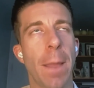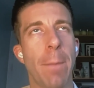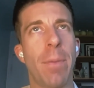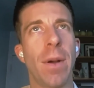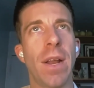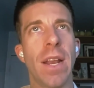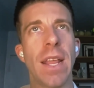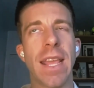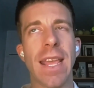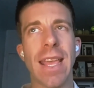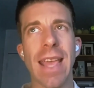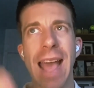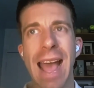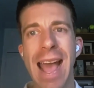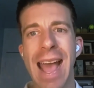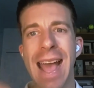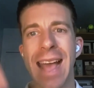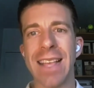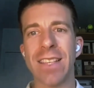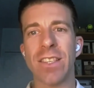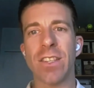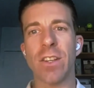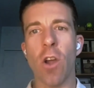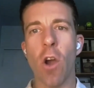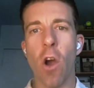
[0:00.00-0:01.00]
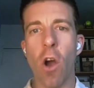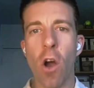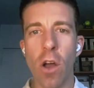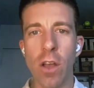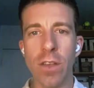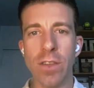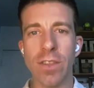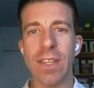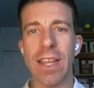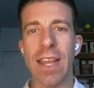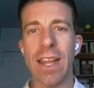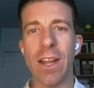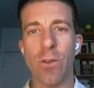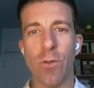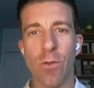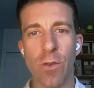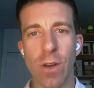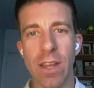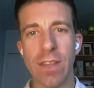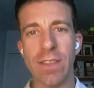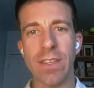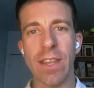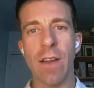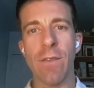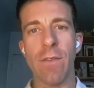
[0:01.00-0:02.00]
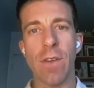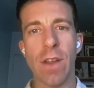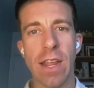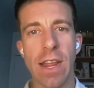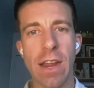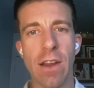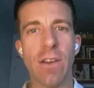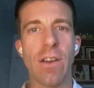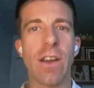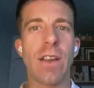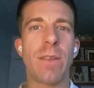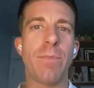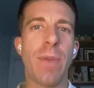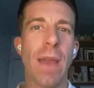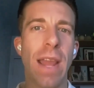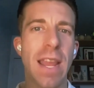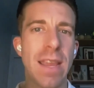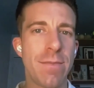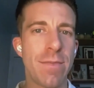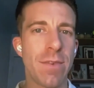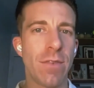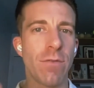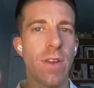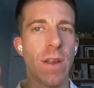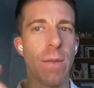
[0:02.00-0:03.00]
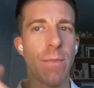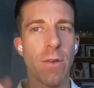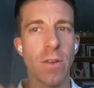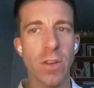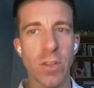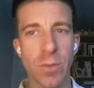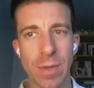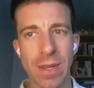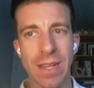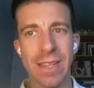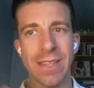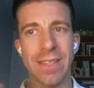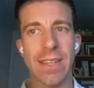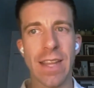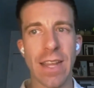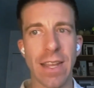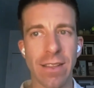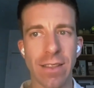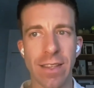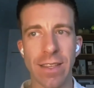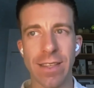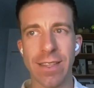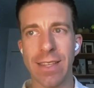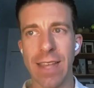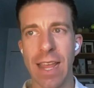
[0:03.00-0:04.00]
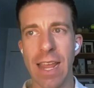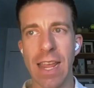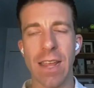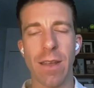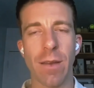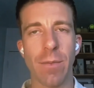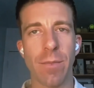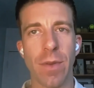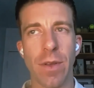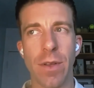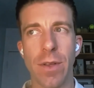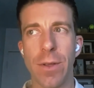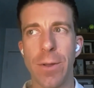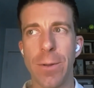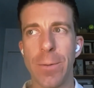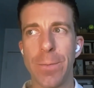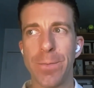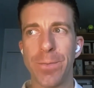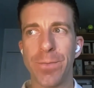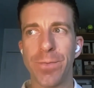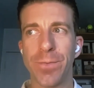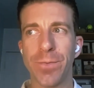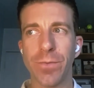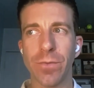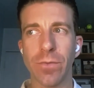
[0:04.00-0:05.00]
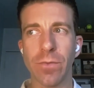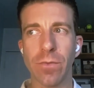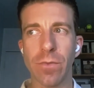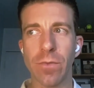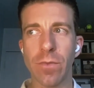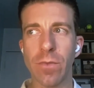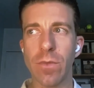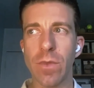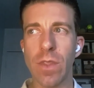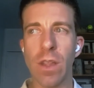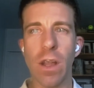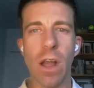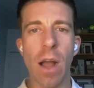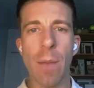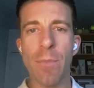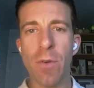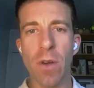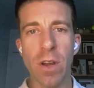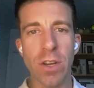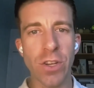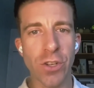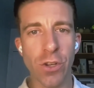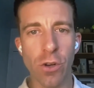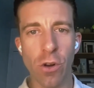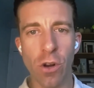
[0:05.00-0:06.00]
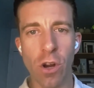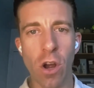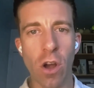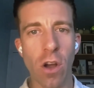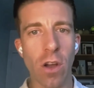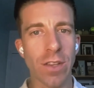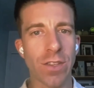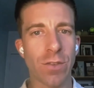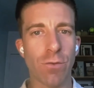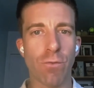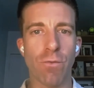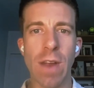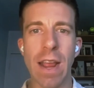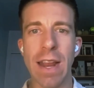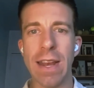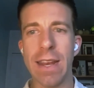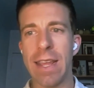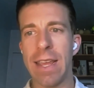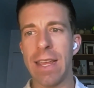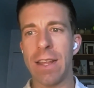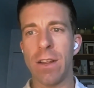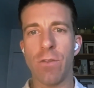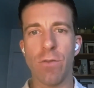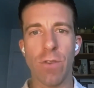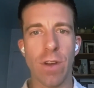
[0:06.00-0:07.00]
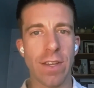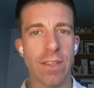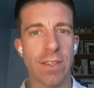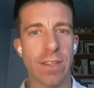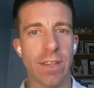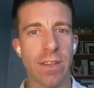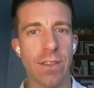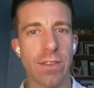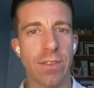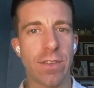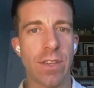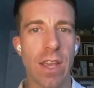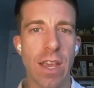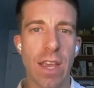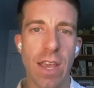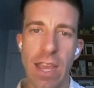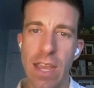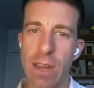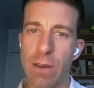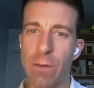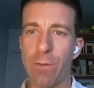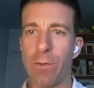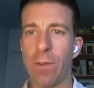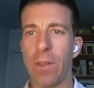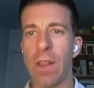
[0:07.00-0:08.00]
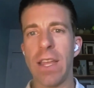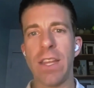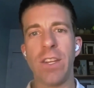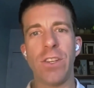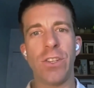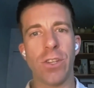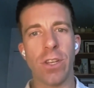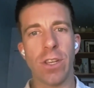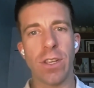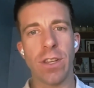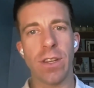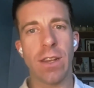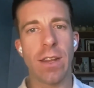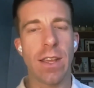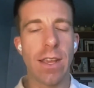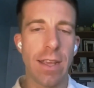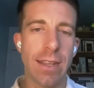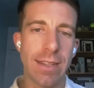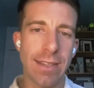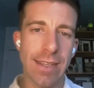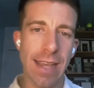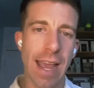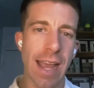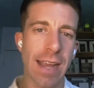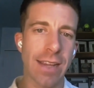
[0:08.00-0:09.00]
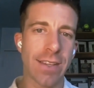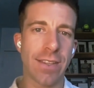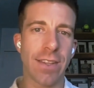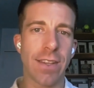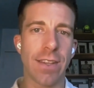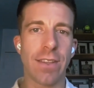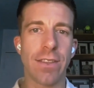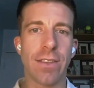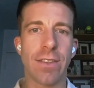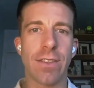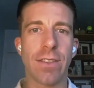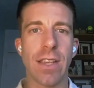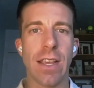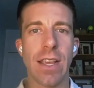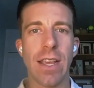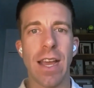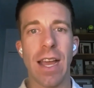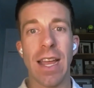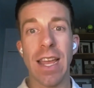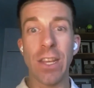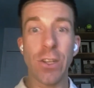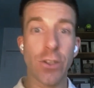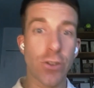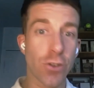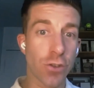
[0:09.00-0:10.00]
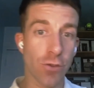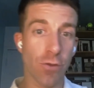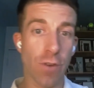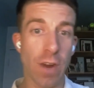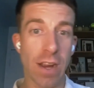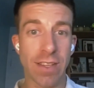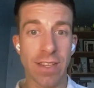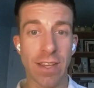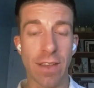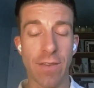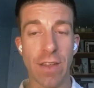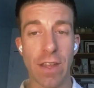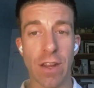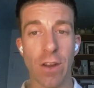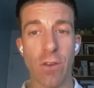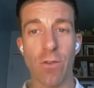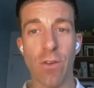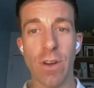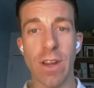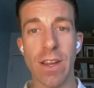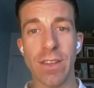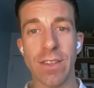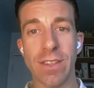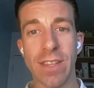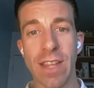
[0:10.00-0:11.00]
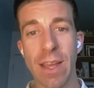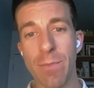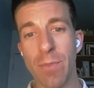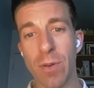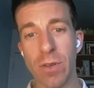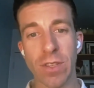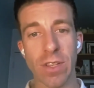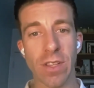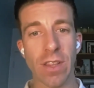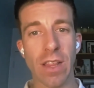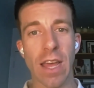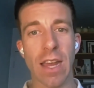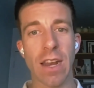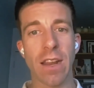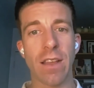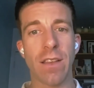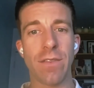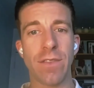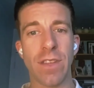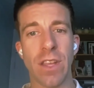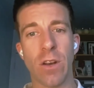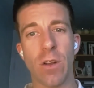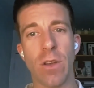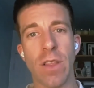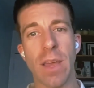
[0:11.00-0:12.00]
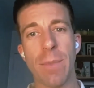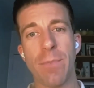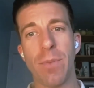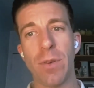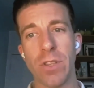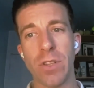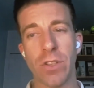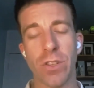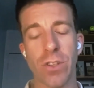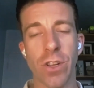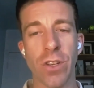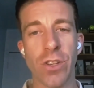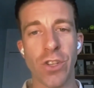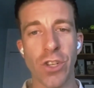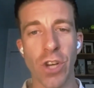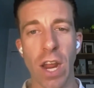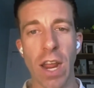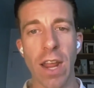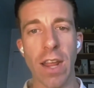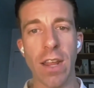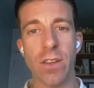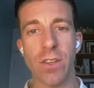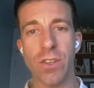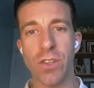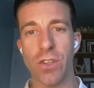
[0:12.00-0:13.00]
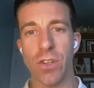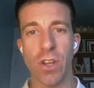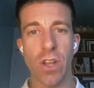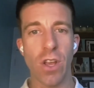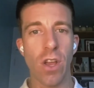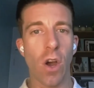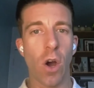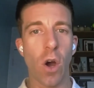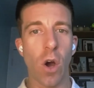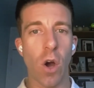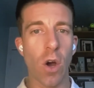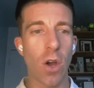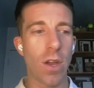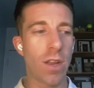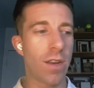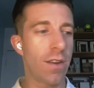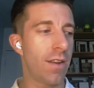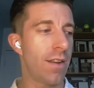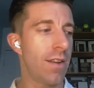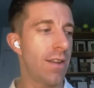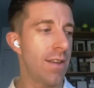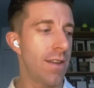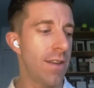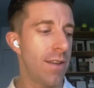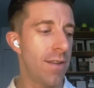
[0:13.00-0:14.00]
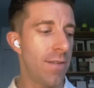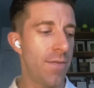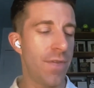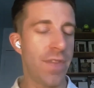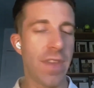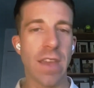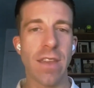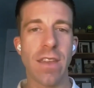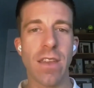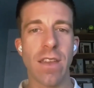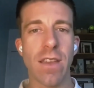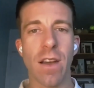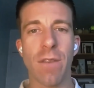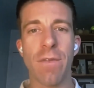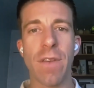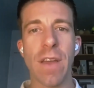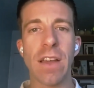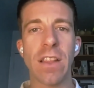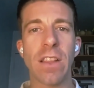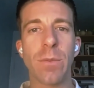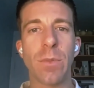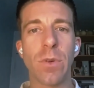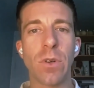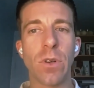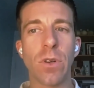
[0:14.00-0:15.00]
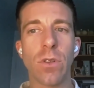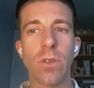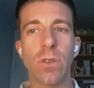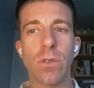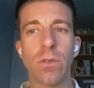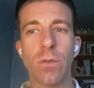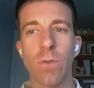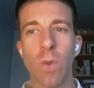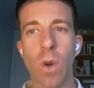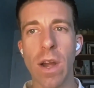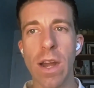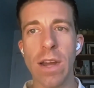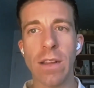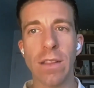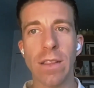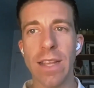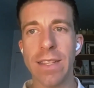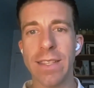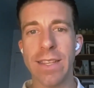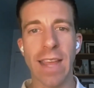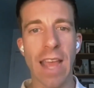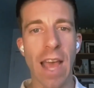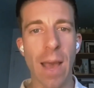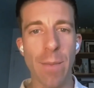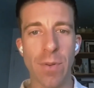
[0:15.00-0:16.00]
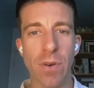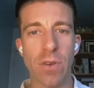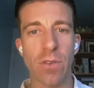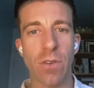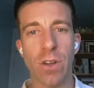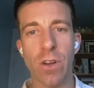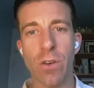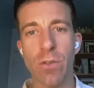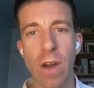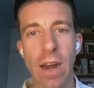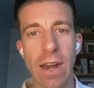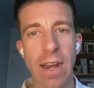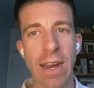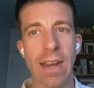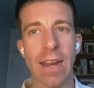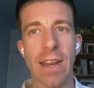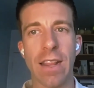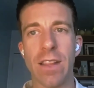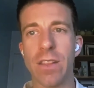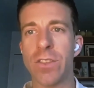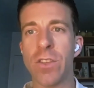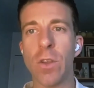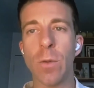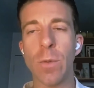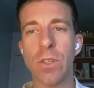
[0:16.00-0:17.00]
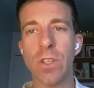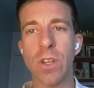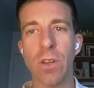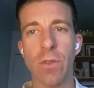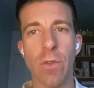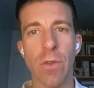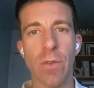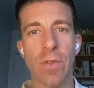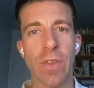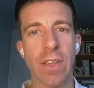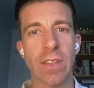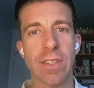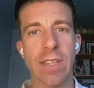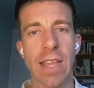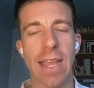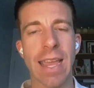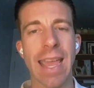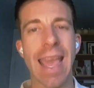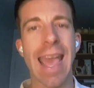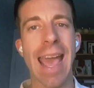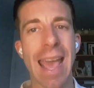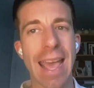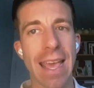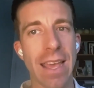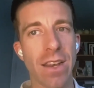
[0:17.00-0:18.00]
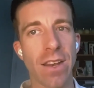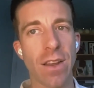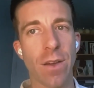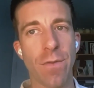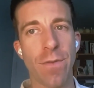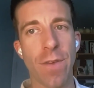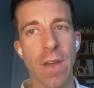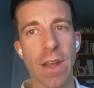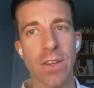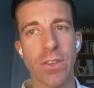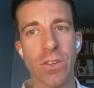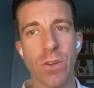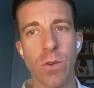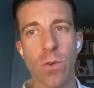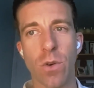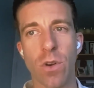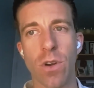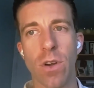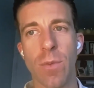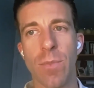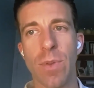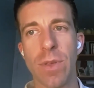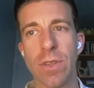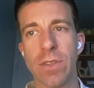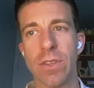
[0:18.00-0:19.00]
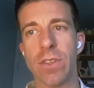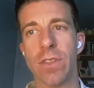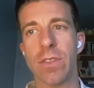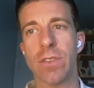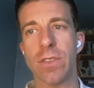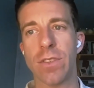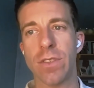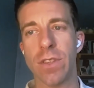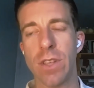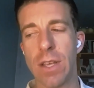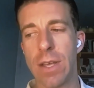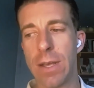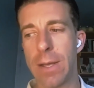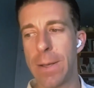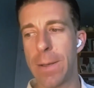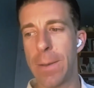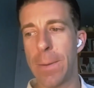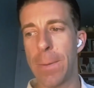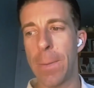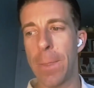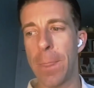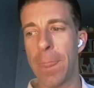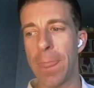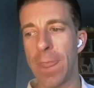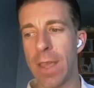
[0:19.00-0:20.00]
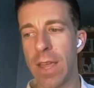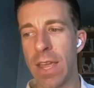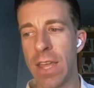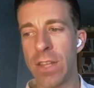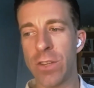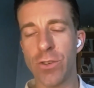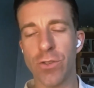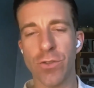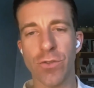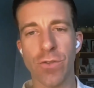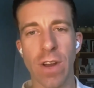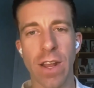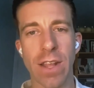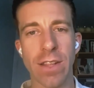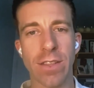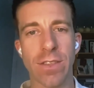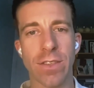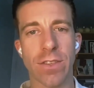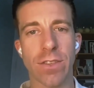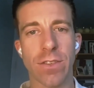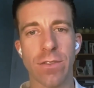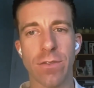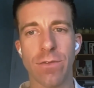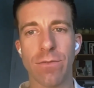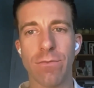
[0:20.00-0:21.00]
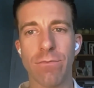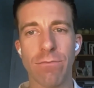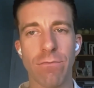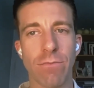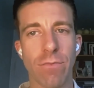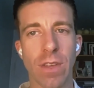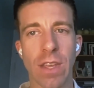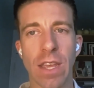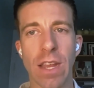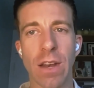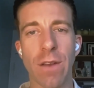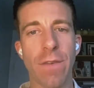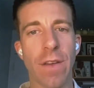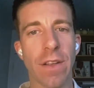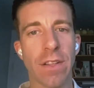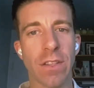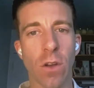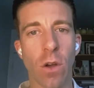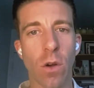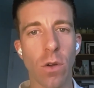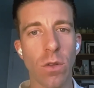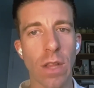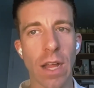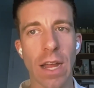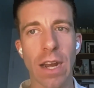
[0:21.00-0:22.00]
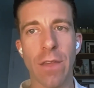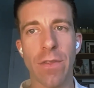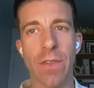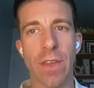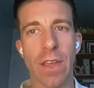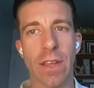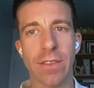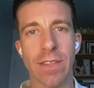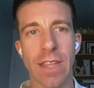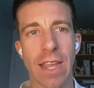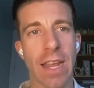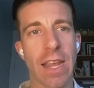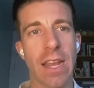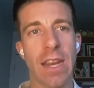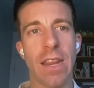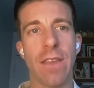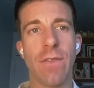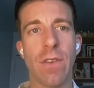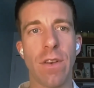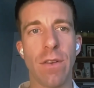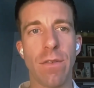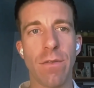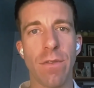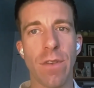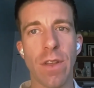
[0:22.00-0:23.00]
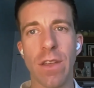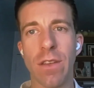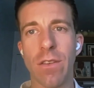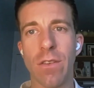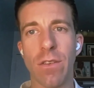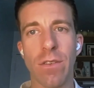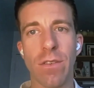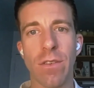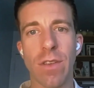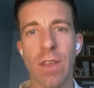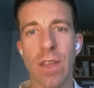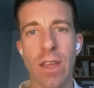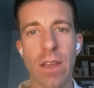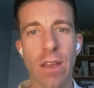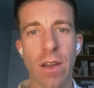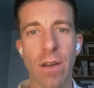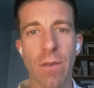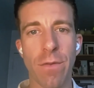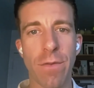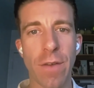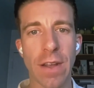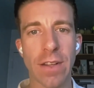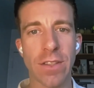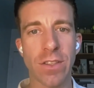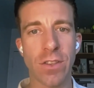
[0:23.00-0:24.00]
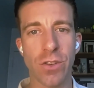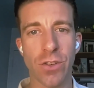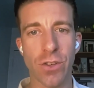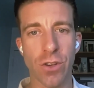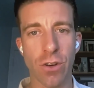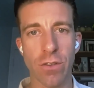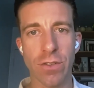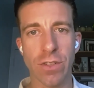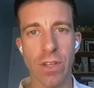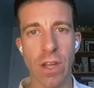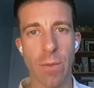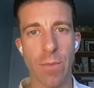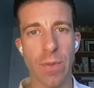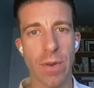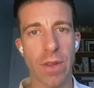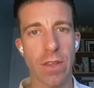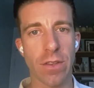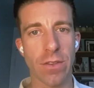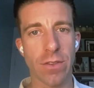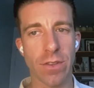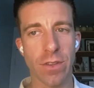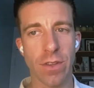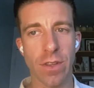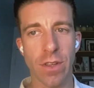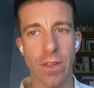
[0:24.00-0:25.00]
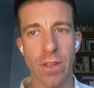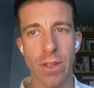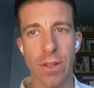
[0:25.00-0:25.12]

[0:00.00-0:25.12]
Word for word: But it, as costs increase every year and payment reimbursement is staying the same, operational costs, rent increases, inflation, taxes, interest rates have increased. That puts a lot of, you know, that puts a change on the available working lines of capital and credit and so much other things that can affect your business. Interest rates can affect a whole lot of things. They can even affect insurance companies.